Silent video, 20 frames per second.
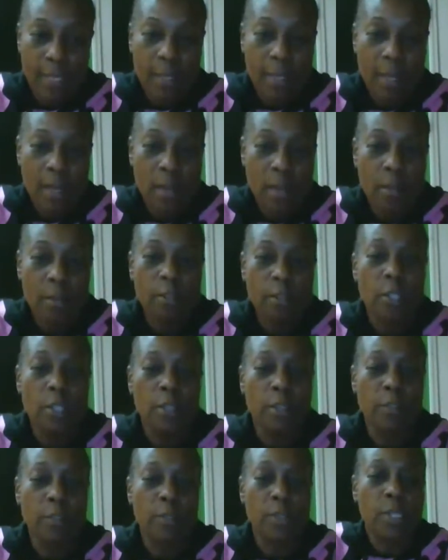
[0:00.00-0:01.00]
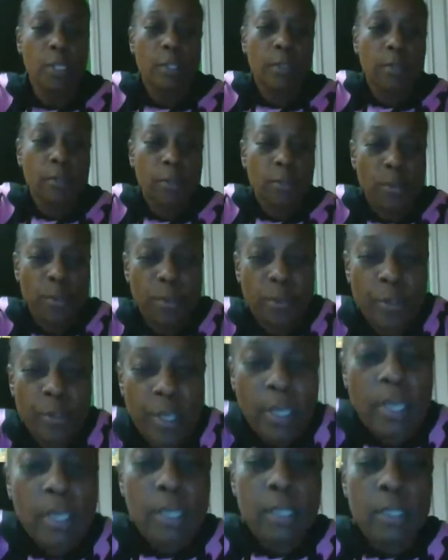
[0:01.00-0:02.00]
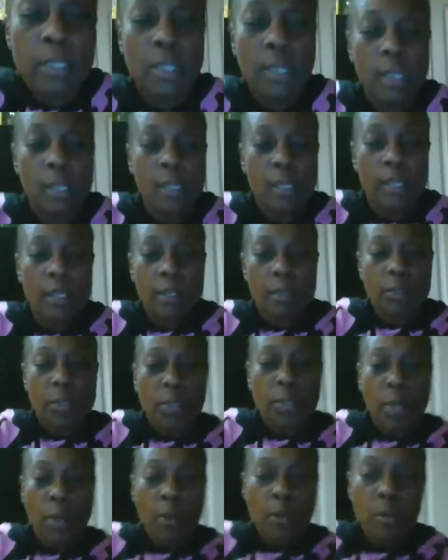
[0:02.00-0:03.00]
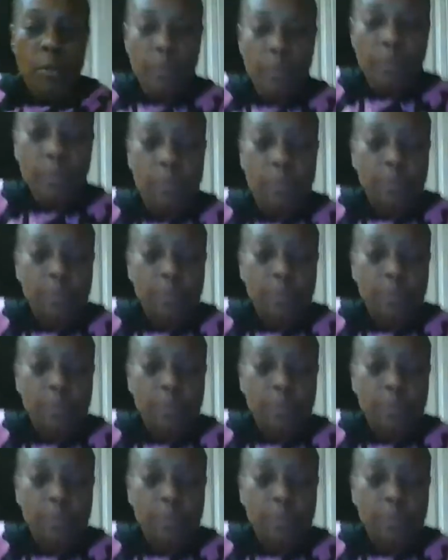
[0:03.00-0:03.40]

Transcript: Not all genders tell the truth. And so